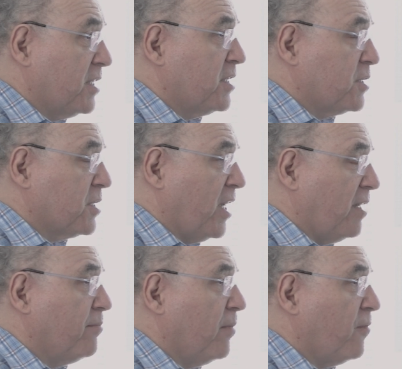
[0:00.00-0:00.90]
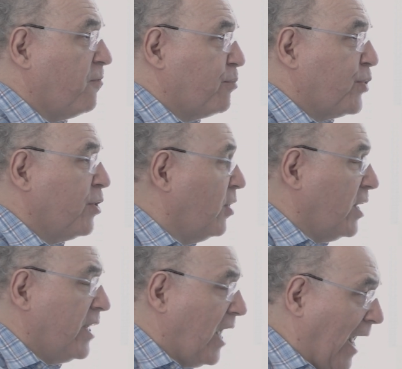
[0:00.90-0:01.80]
it is a
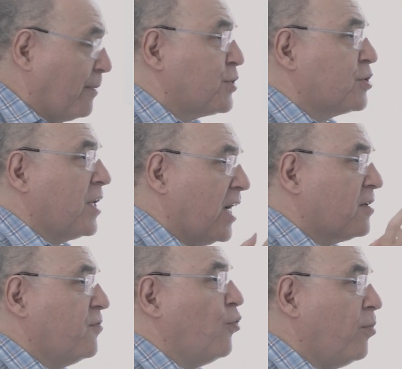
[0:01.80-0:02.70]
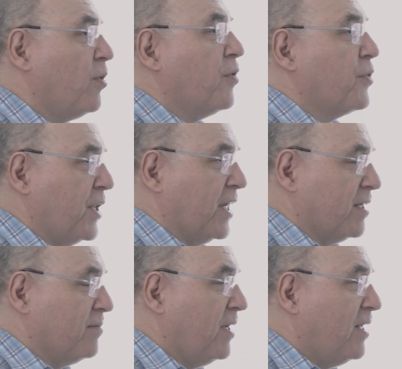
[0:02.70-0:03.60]
purely abstract, formal
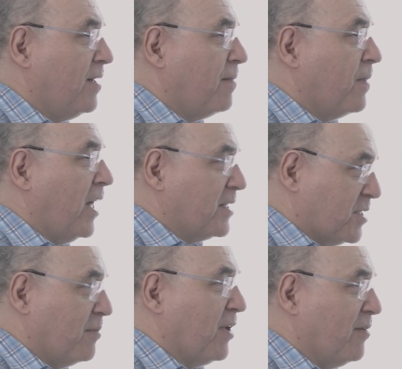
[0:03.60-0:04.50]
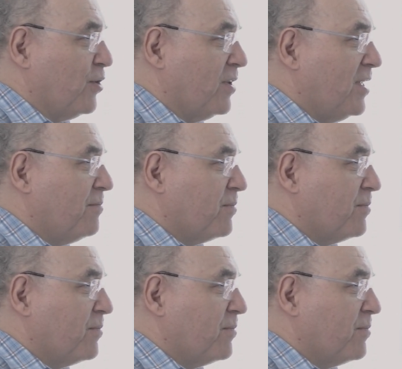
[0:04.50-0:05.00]
thing at some level.